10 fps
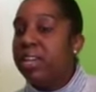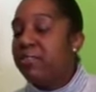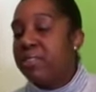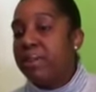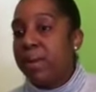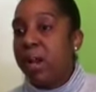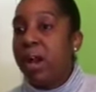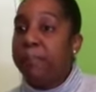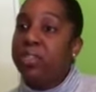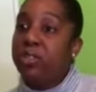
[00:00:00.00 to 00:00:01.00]
giving them
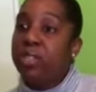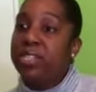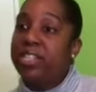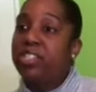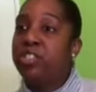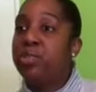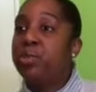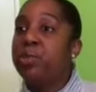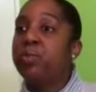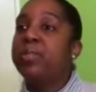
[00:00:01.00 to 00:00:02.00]
opportunities
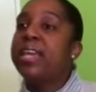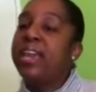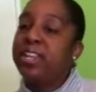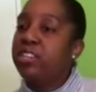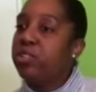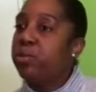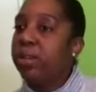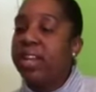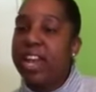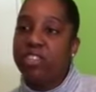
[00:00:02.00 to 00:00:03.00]
to get into a
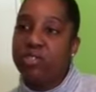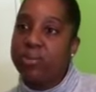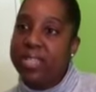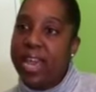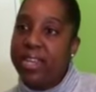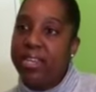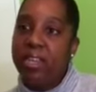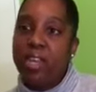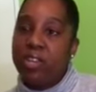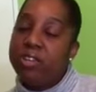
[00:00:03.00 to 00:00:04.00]
classroom setting.
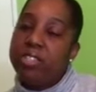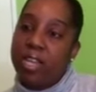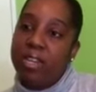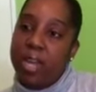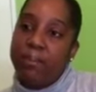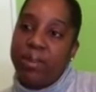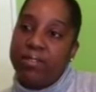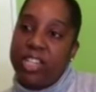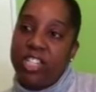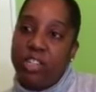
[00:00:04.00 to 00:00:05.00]
Because a number of
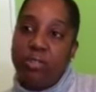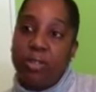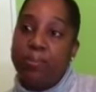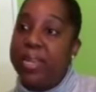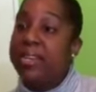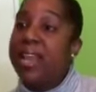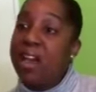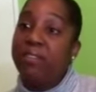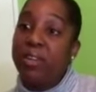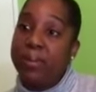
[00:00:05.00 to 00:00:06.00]
our children may
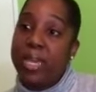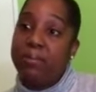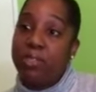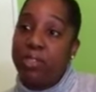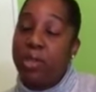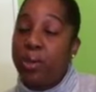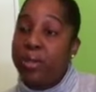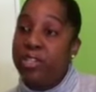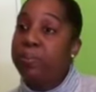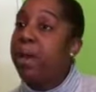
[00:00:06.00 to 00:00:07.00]
never be able to go
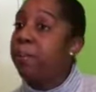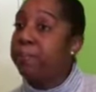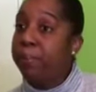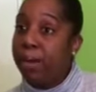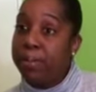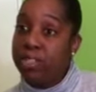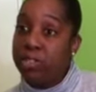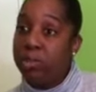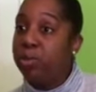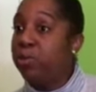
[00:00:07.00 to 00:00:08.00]
into public
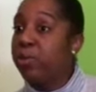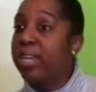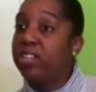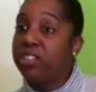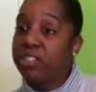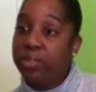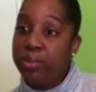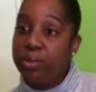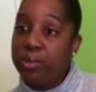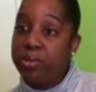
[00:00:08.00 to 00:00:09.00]
school or regular
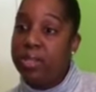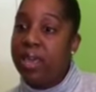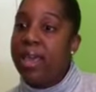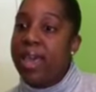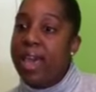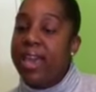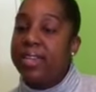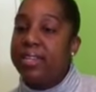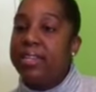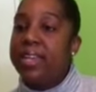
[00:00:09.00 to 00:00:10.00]
schools,
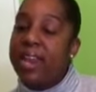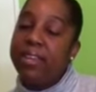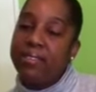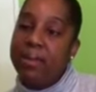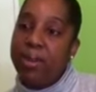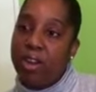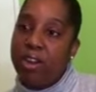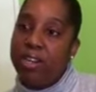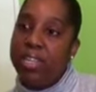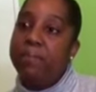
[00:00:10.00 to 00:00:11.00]
and getting them
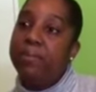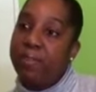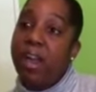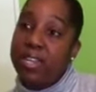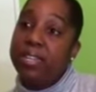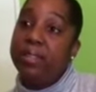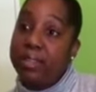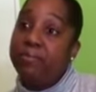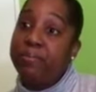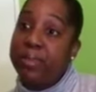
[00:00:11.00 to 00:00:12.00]
early and
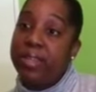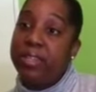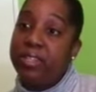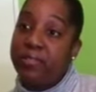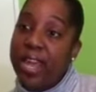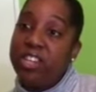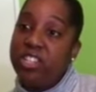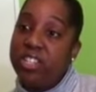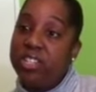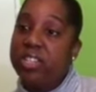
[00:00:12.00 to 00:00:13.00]
providing
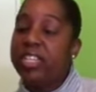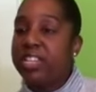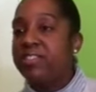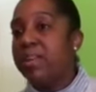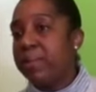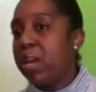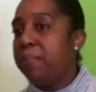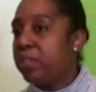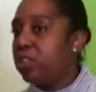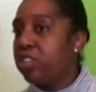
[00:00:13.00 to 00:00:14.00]
intervention gives them the
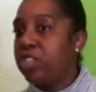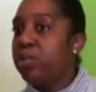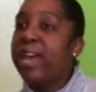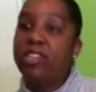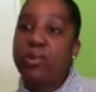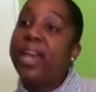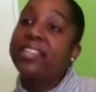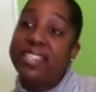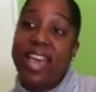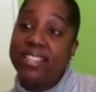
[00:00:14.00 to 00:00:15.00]
opportunity to
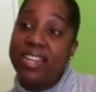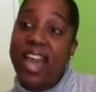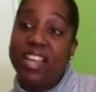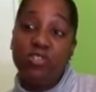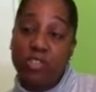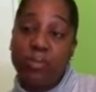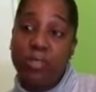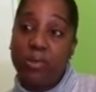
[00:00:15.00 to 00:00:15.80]
access classrooms